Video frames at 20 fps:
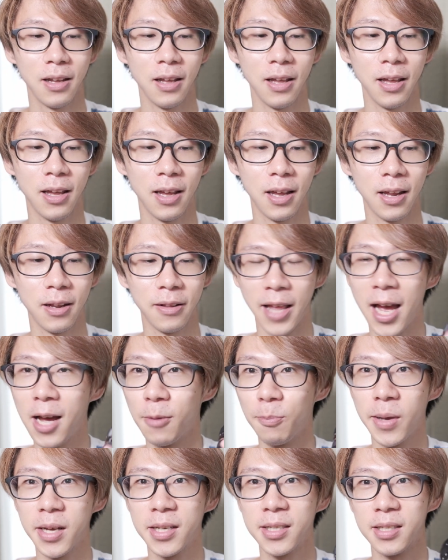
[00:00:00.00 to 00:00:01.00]
and
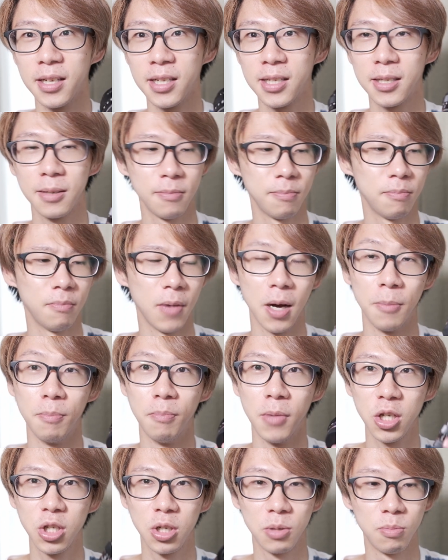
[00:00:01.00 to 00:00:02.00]
that makes this a
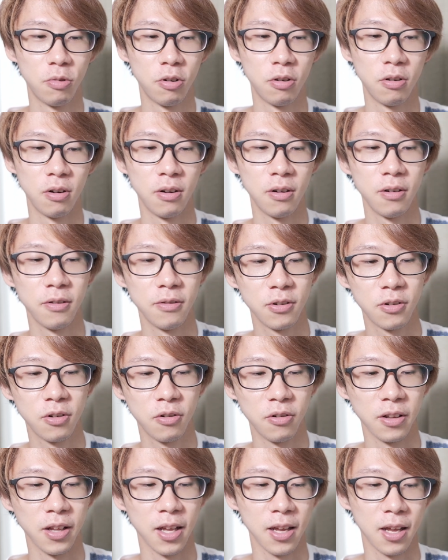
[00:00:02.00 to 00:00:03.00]
much more
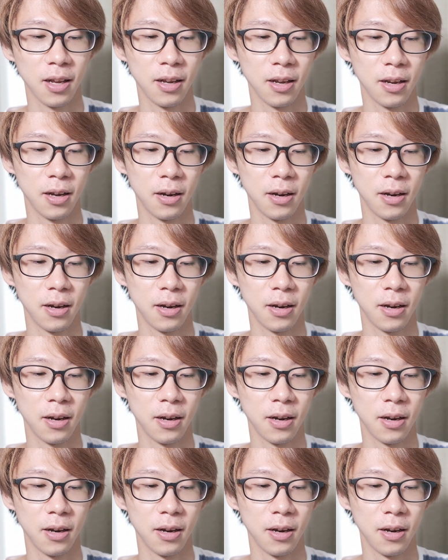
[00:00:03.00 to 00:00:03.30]
sort of like